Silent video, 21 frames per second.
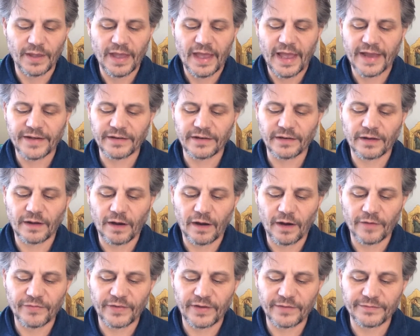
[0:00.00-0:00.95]
and in
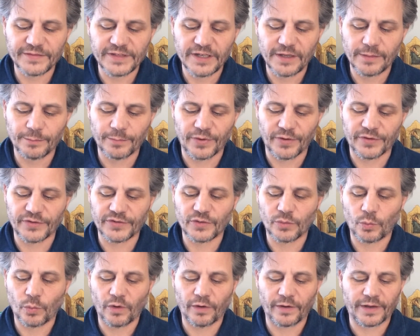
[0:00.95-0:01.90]
carving of timber, to
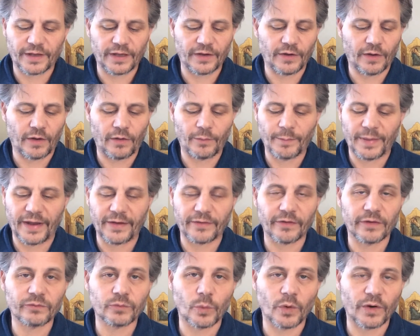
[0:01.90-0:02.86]
work in all manner
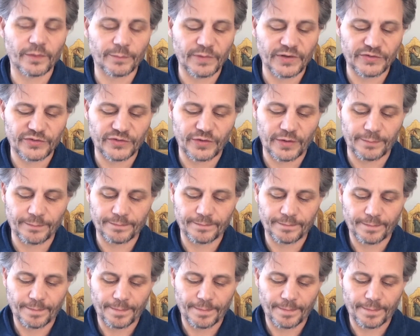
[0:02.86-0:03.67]
of workmanship.